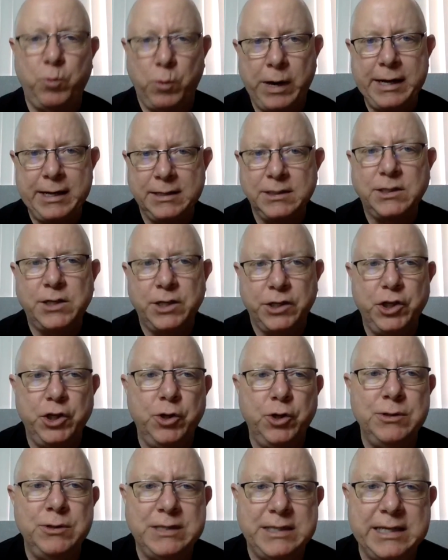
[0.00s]
ways to
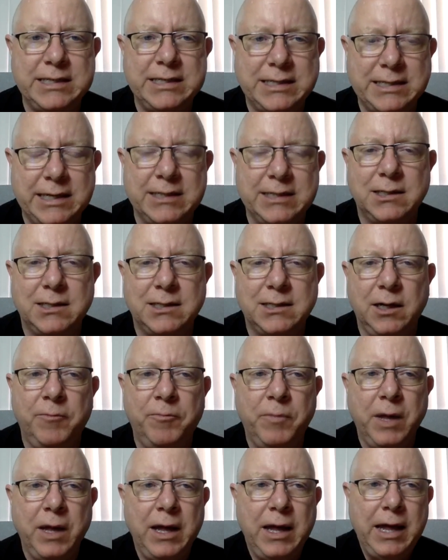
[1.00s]
use this
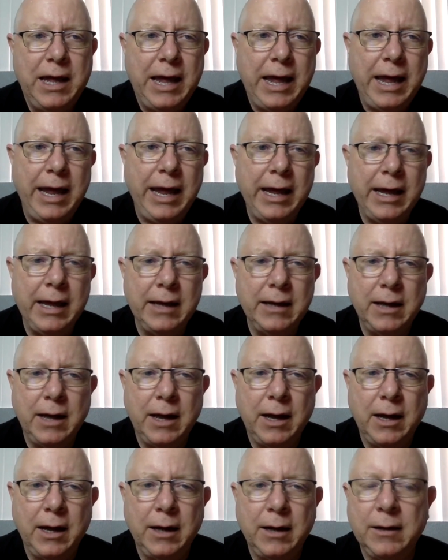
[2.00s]
system, and
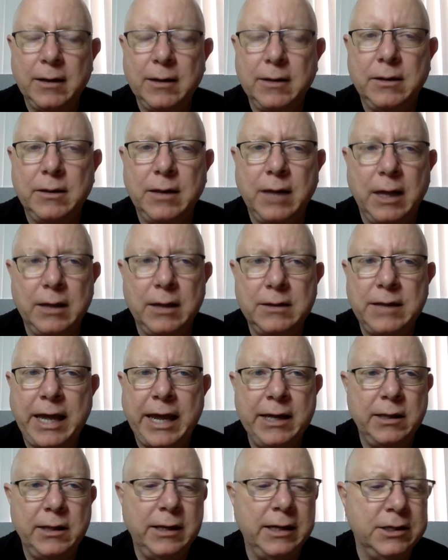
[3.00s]

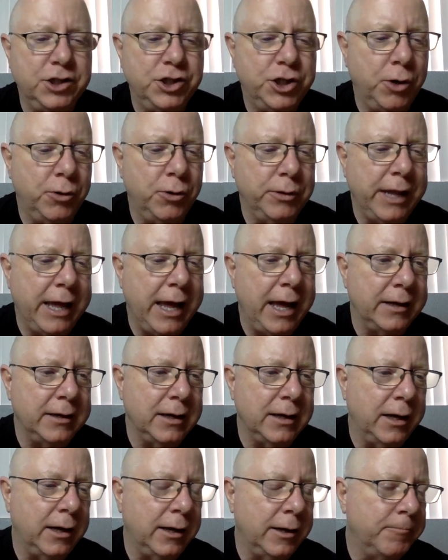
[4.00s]
Kayla has shown that.
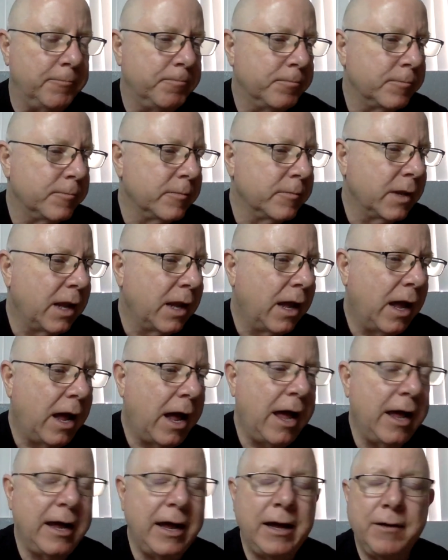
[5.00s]

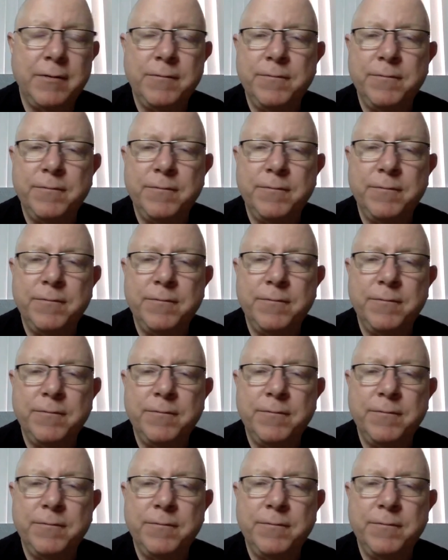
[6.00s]
I have